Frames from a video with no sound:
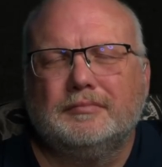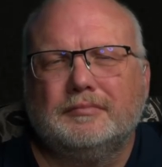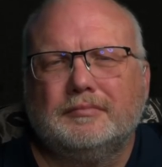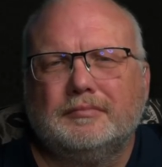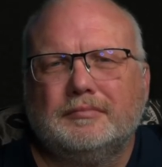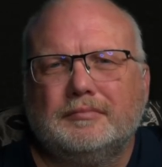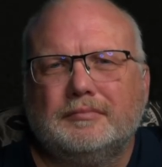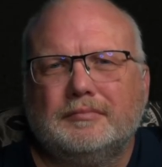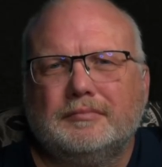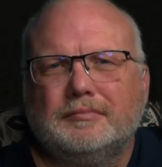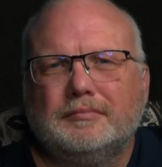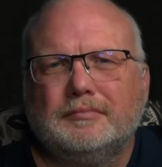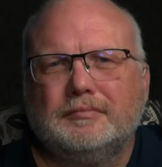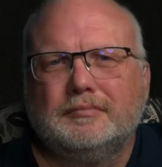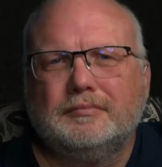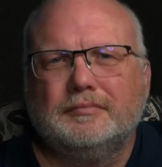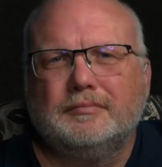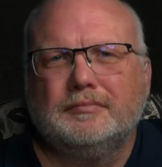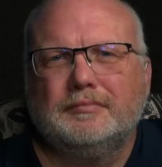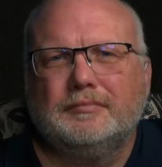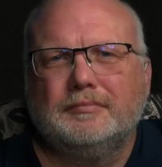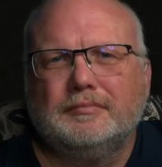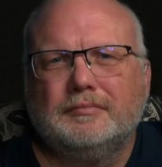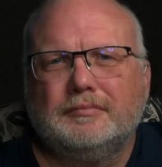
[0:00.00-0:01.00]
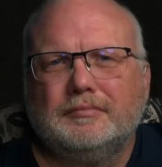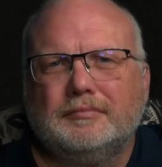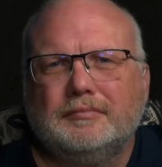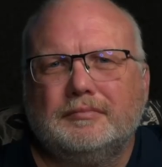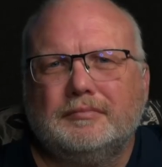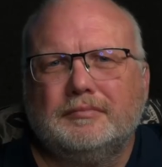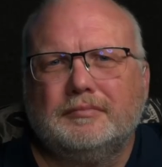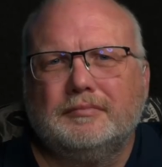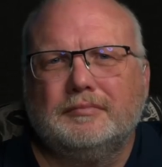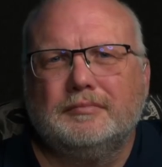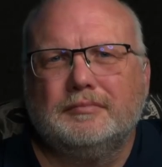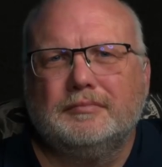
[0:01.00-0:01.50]

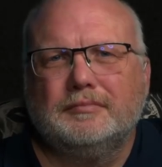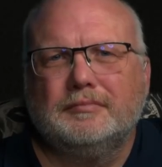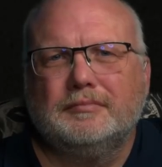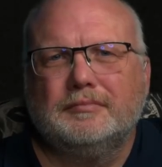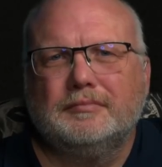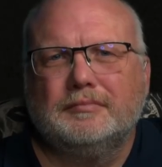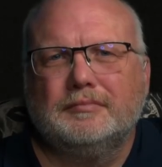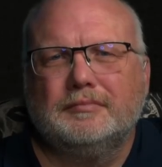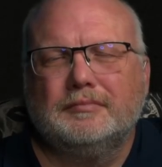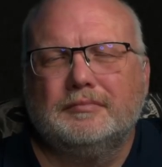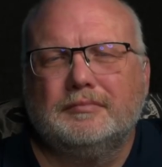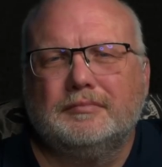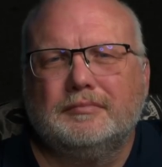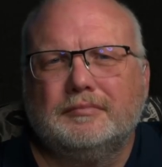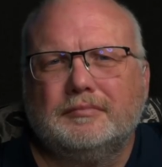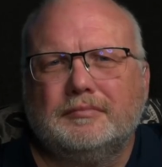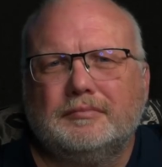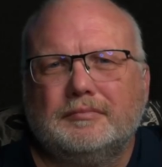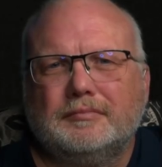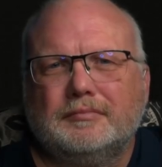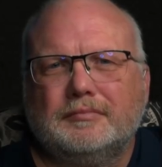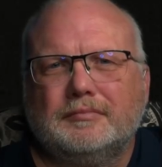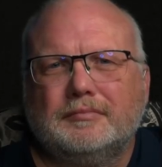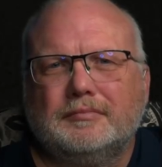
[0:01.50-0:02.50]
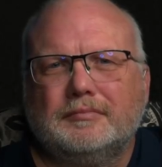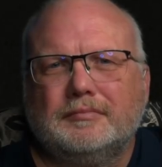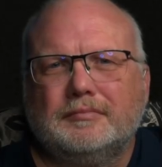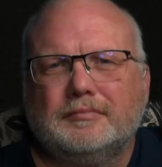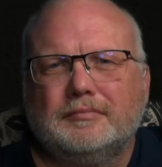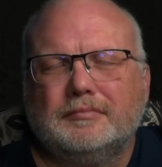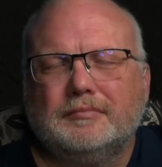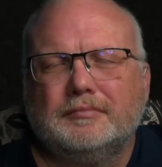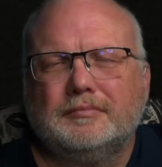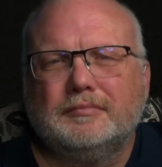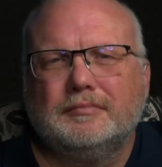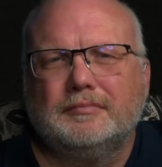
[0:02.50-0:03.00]

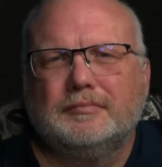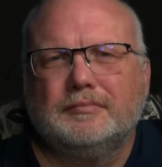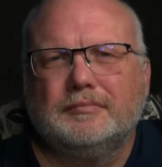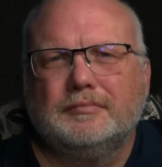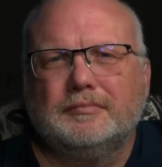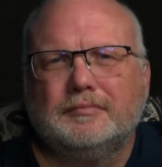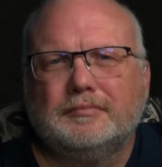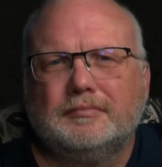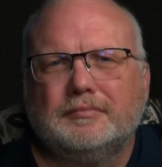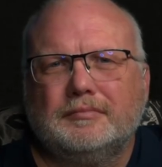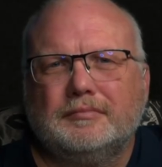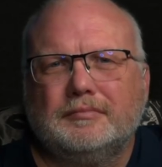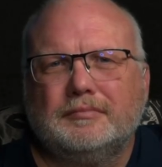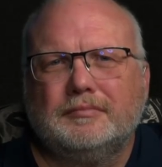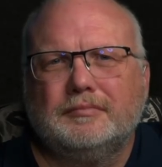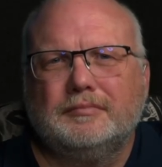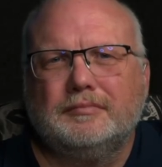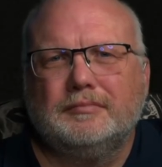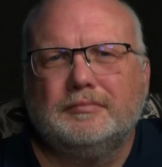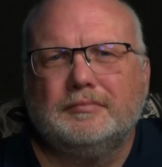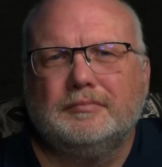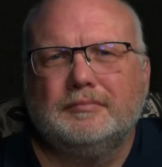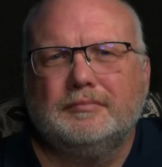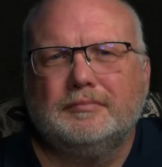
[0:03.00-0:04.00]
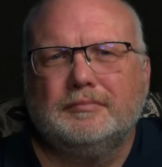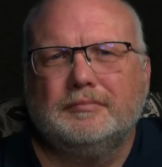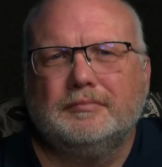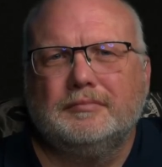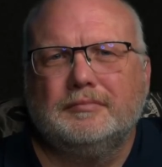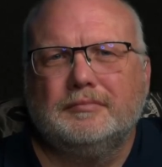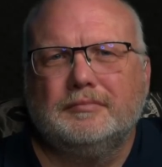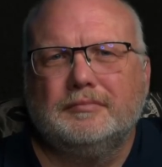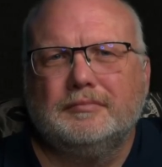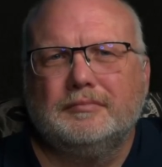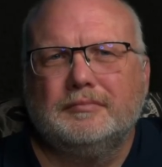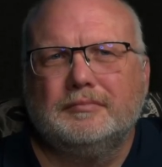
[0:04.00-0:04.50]

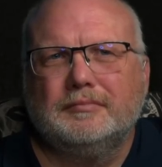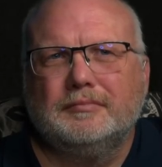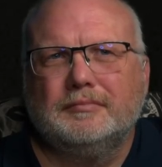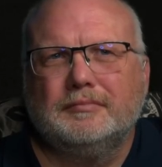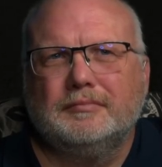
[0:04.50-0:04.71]
(silent)